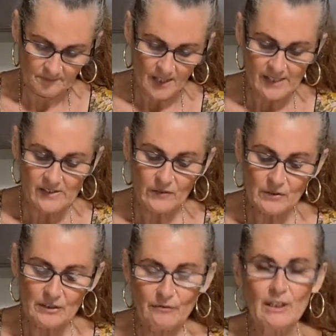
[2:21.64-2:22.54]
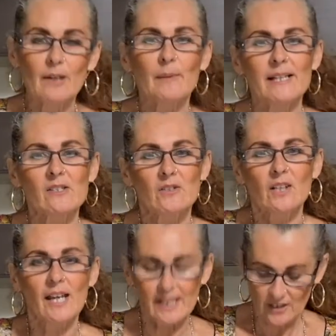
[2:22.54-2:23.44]
Sifting flour makes the
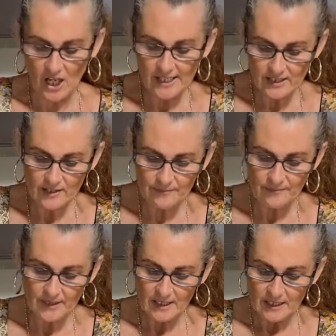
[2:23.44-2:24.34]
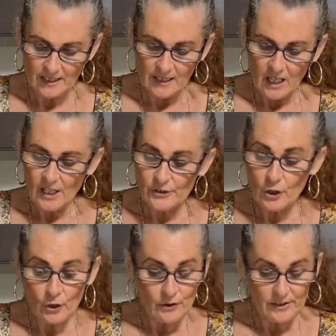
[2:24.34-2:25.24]
cake lighter. I
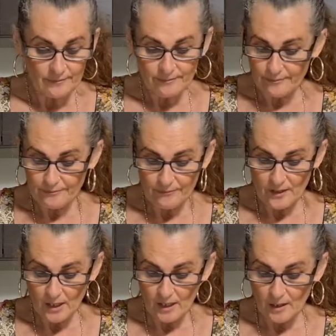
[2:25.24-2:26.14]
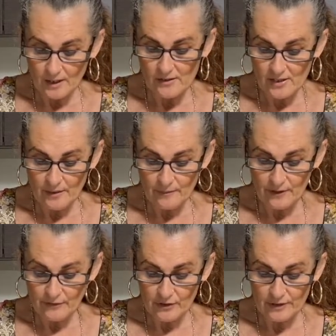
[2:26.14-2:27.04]
know that some
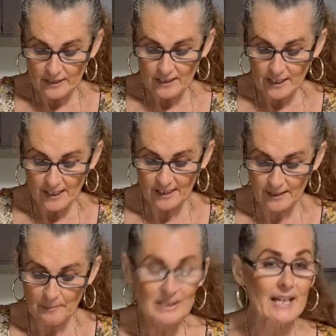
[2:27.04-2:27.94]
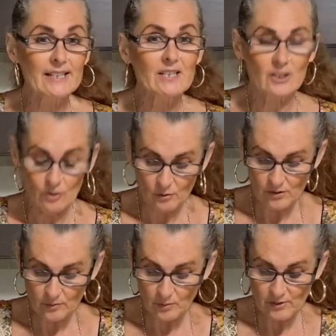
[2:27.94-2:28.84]
very pedantic
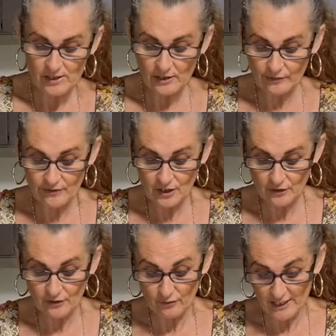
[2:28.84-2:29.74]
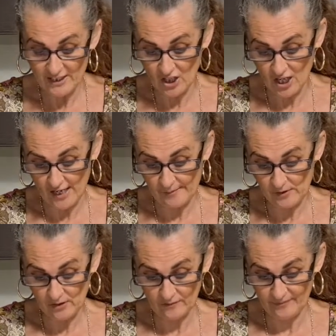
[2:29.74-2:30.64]
cooks will sift 3
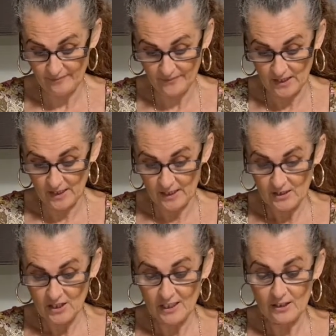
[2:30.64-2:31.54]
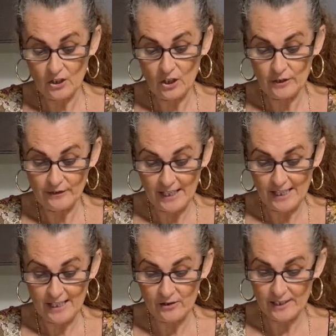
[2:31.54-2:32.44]
times to get a lot of
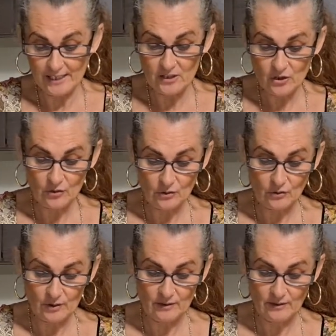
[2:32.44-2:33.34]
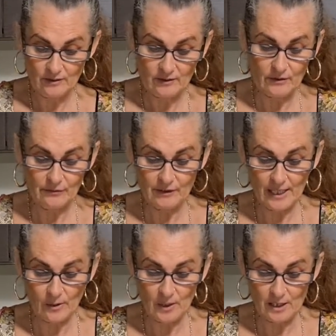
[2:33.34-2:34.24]
air into the
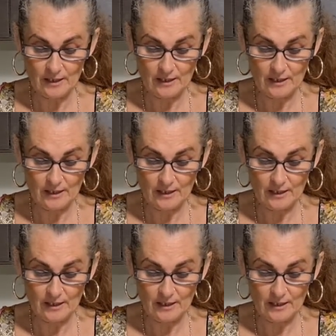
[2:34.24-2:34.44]
flour.